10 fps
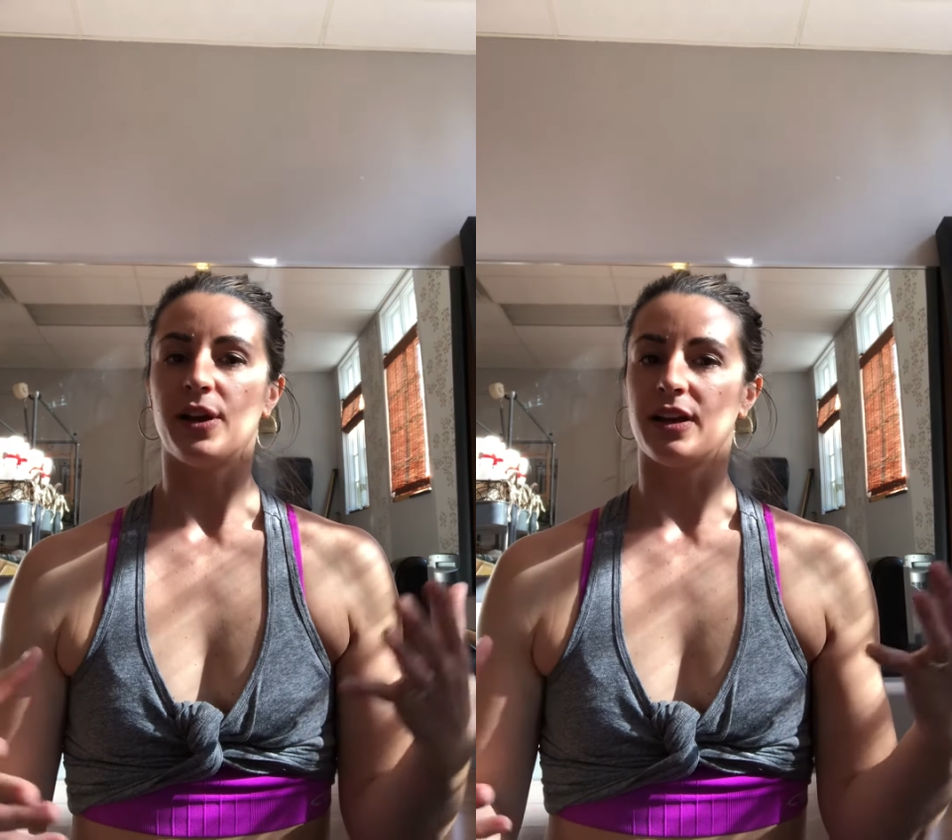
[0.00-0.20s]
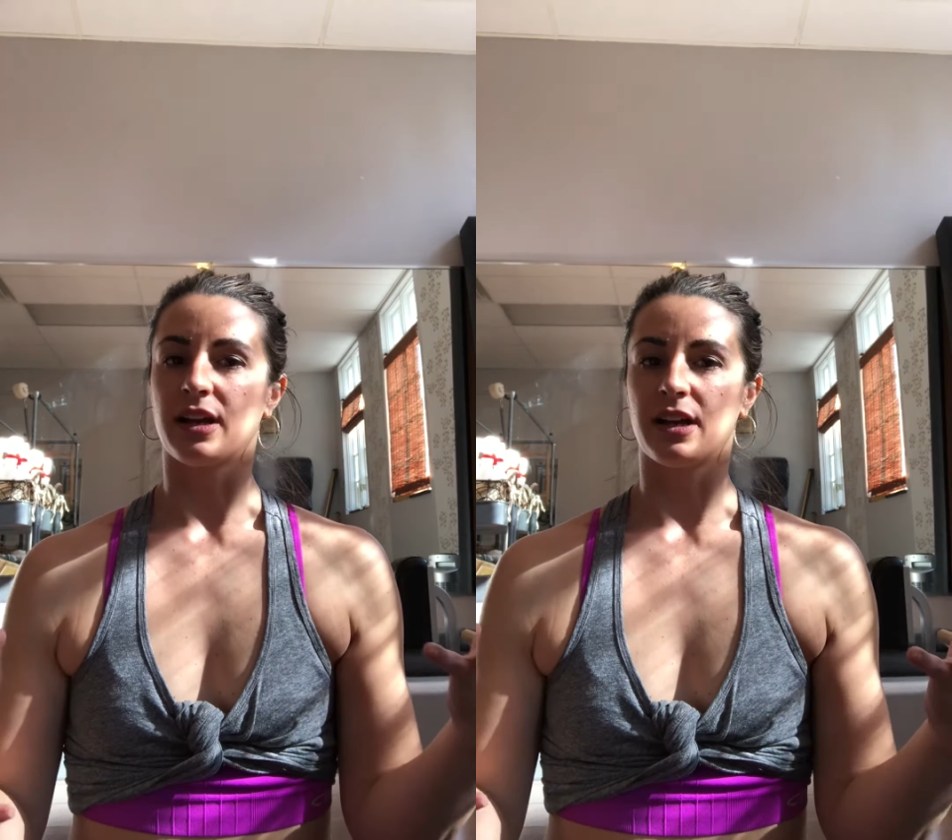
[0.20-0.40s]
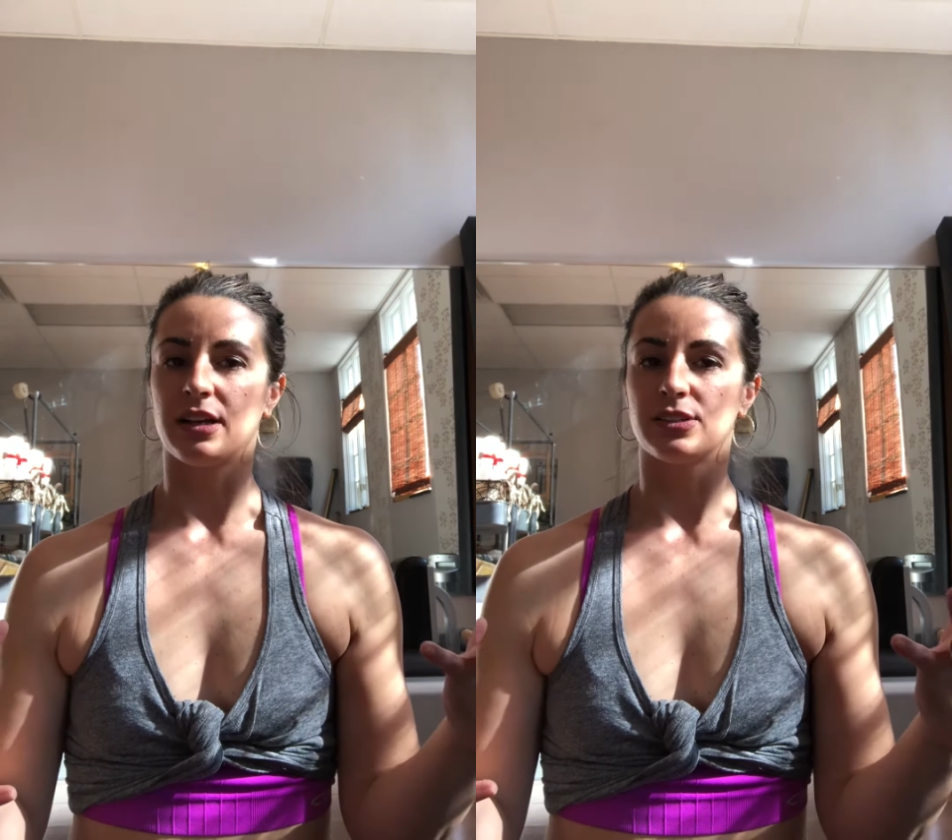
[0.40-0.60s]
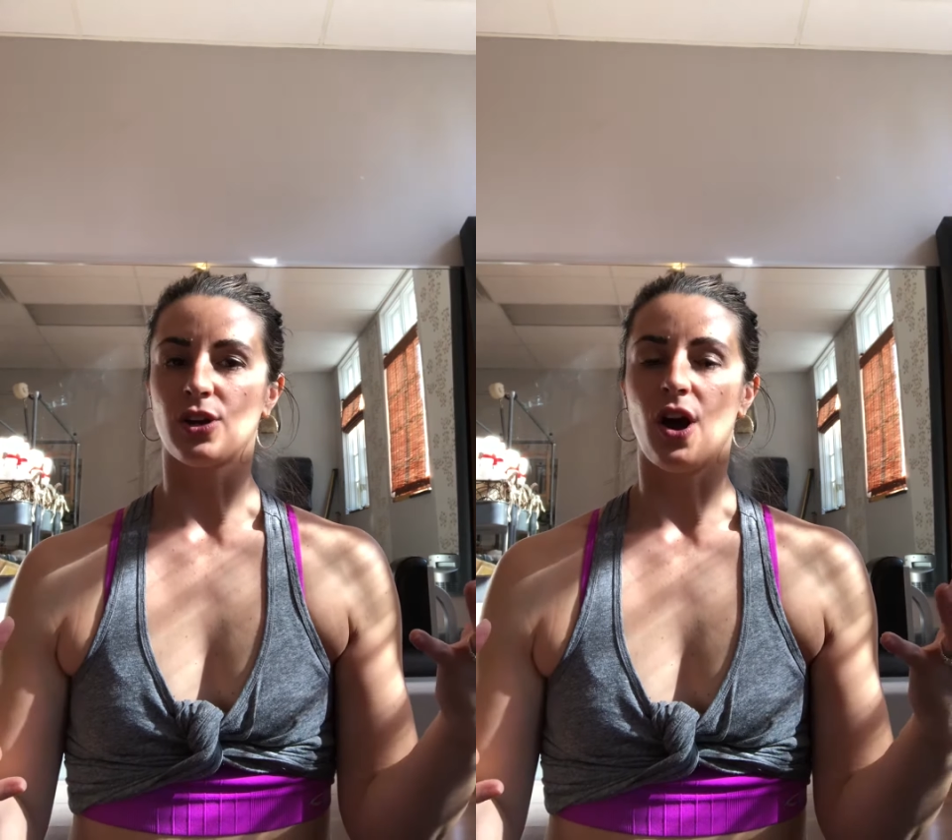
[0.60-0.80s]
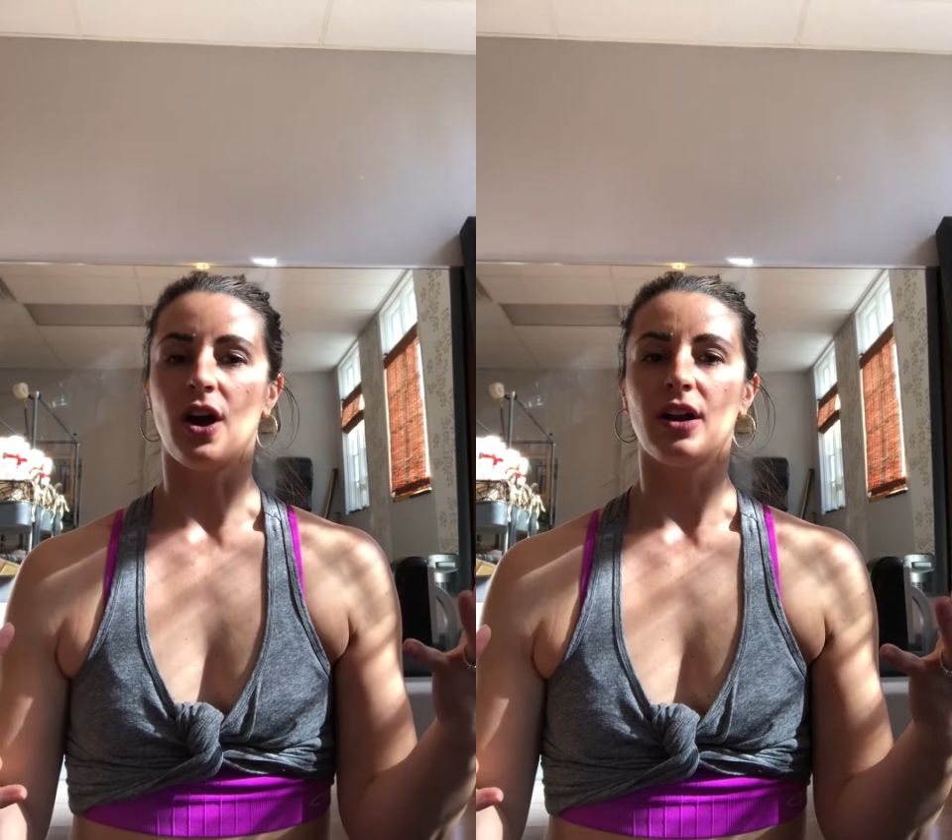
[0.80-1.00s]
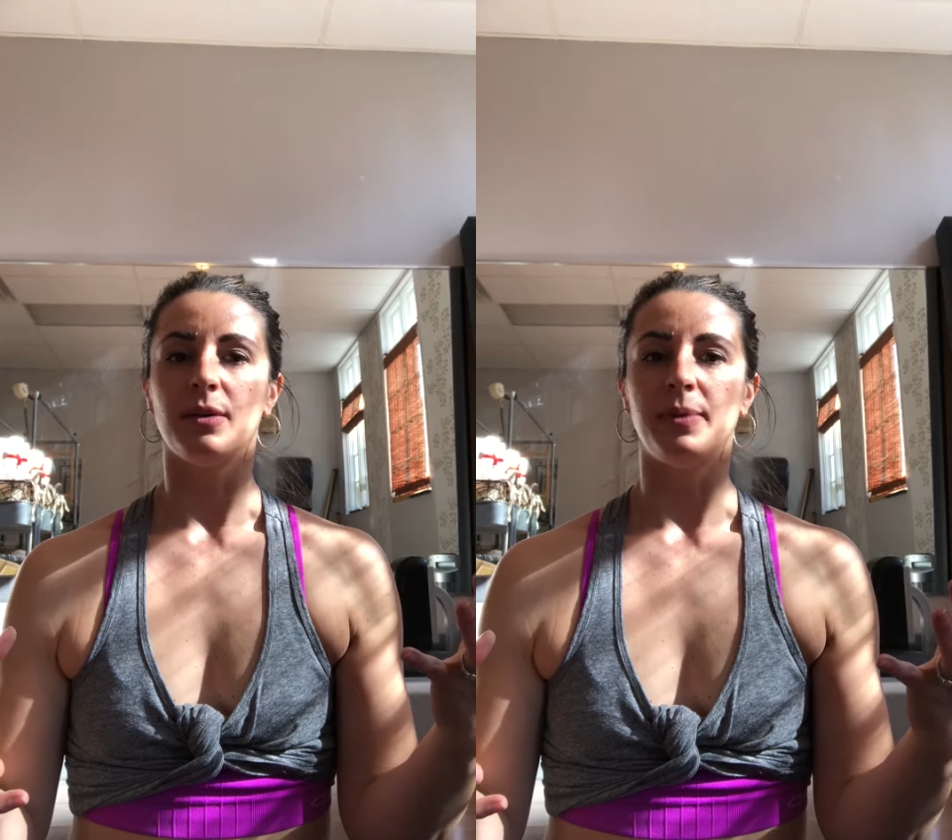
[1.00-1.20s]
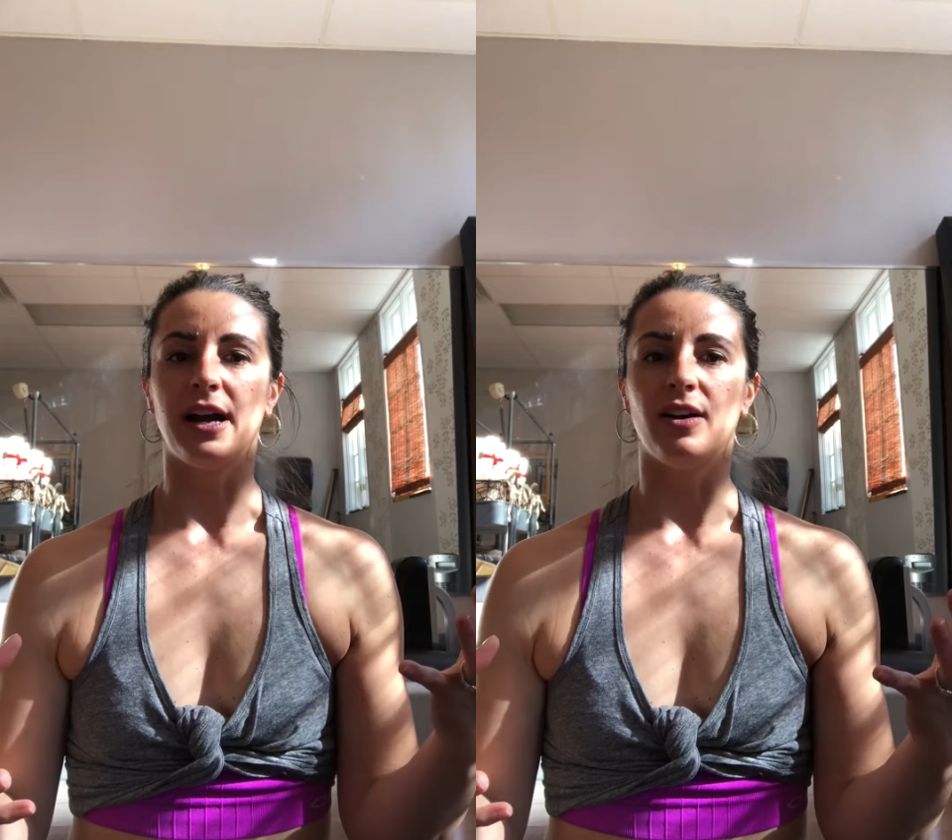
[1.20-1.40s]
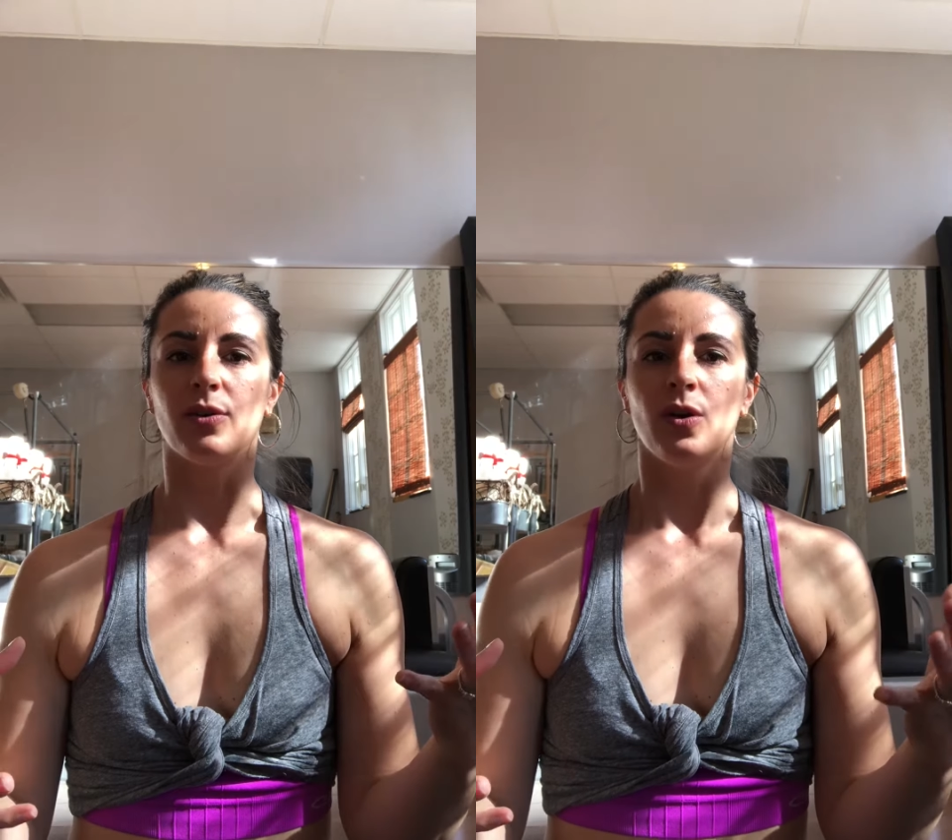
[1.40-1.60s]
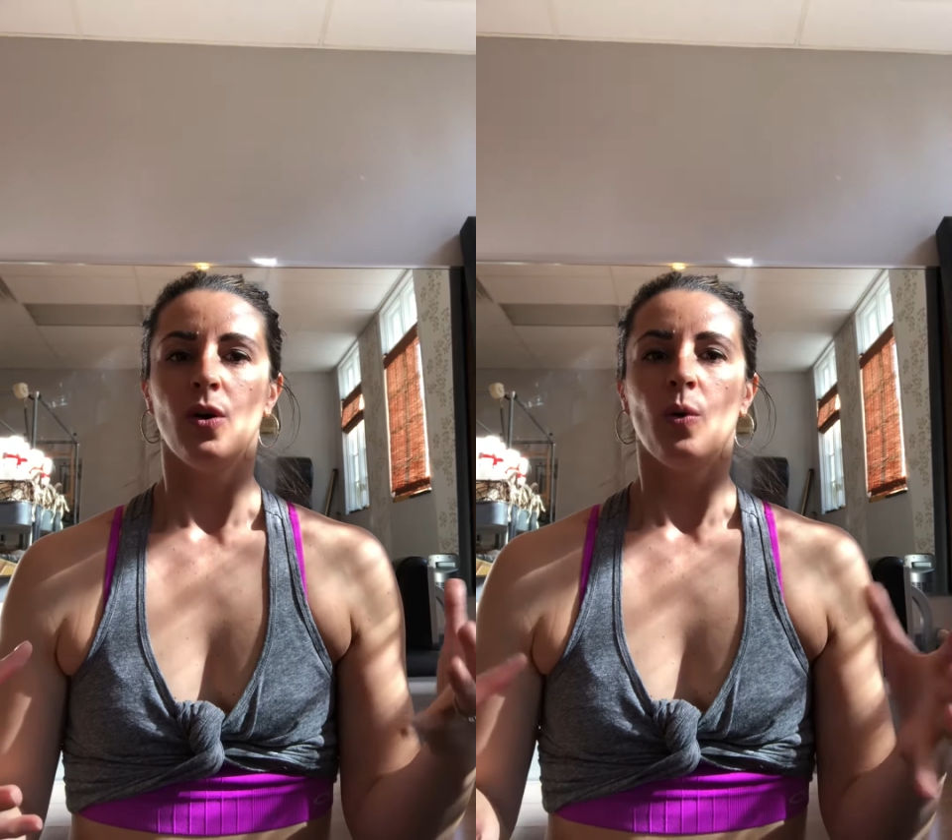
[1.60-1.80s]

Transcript: to talk about